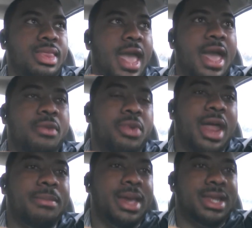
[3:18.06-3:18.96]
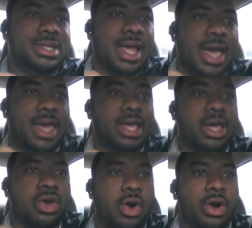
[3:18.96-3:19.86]
And what I mean is that it
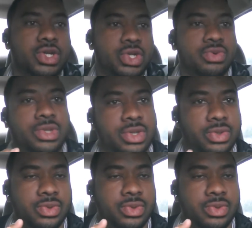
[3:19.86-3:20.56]
can cause you to